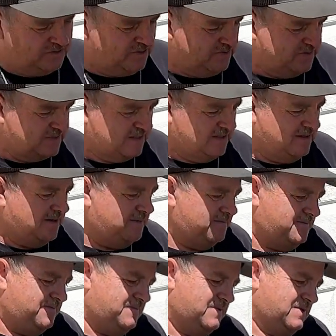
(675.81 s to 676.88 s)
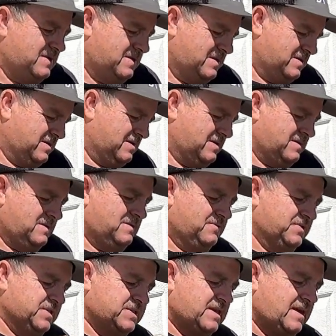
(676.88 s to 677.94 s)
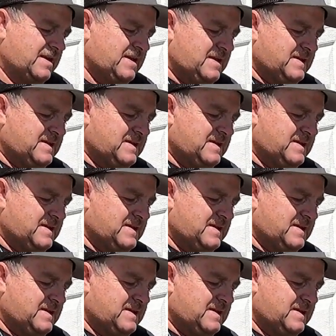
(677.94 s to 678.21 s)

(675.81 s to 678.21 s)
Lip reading: don't seal up. You know, this side